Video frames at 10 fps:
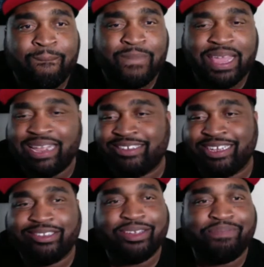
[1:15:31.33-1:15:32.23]
Can I say
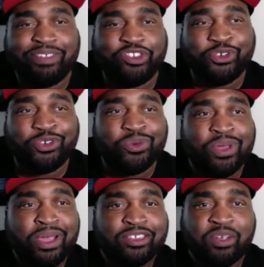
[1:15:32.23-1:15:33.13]
something to you?
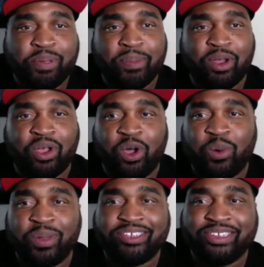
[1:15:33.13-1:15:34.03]
Some people are
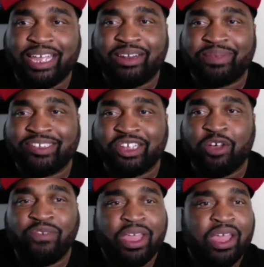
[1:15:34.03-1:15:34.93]
always saying to
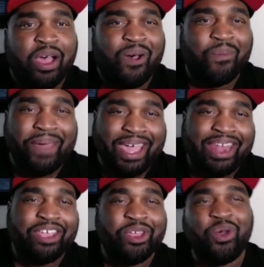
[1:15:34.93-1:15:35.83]
myself, oh
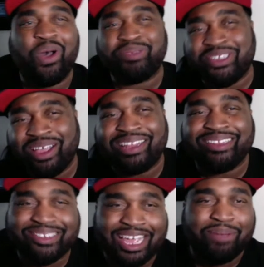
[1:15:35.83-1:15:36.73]
man, you know, I'm stuck at the
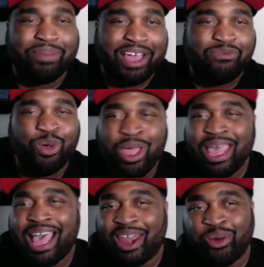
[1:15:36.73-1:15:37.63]
same level.
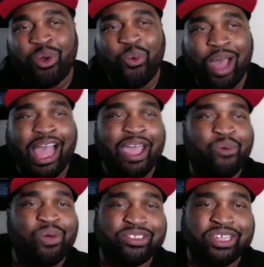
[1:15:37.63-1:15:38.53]
I don't know why,
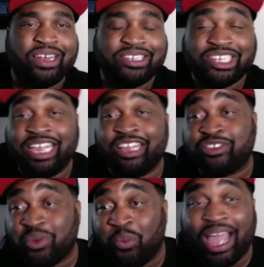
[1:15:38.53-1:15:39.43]
what's gonna
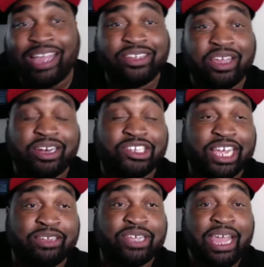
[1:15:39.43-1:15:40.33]
change? Why is it gonna
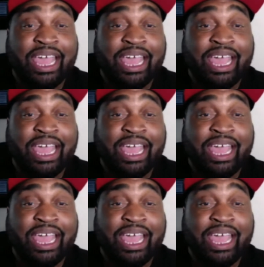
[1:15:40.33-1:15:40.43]
change?